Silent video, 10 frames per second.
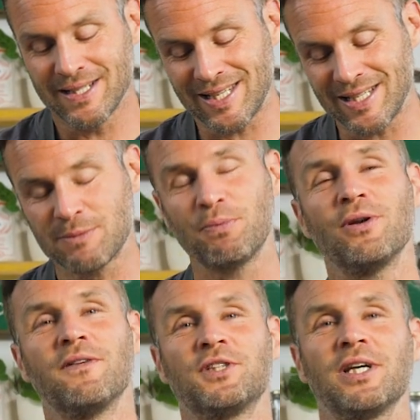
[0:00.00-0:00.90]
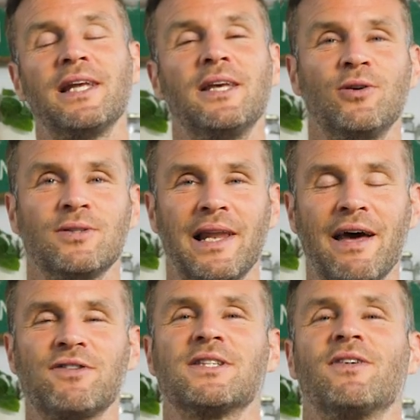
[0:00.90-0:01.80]
teaspoon of chili, use
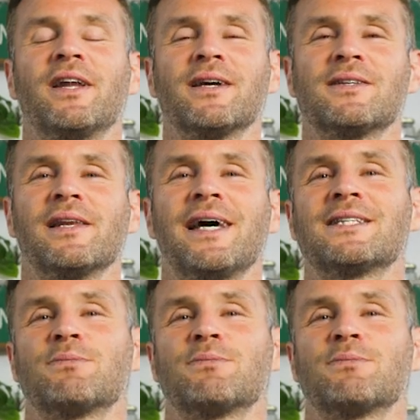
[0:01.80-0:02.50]
less if you like it less